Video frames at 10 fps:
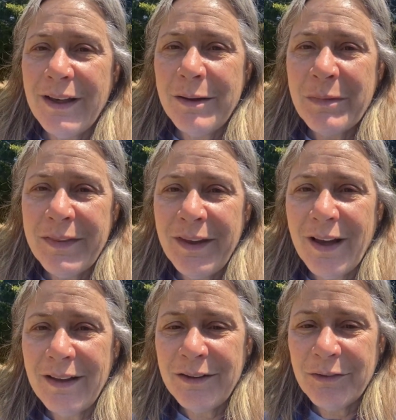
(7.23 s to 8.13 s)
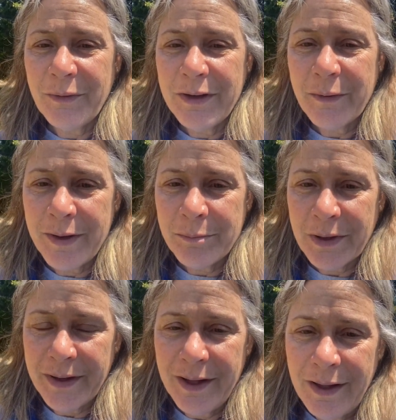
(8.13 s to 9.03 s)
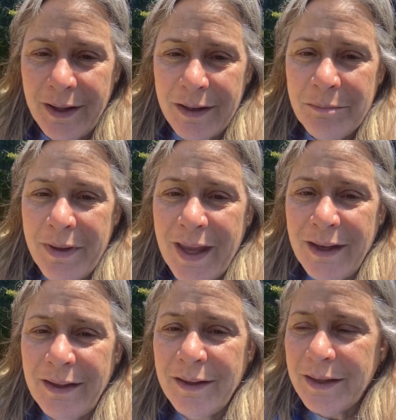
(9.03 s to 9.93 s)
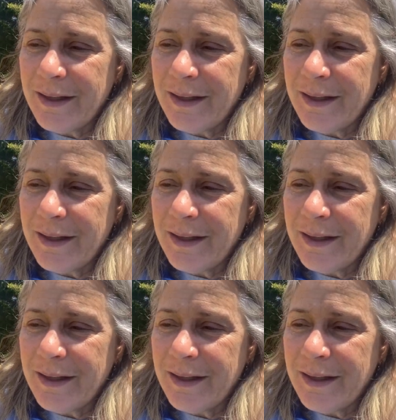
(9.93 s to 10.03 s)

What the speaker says: I'm on the island of Great Cranberry, Maine.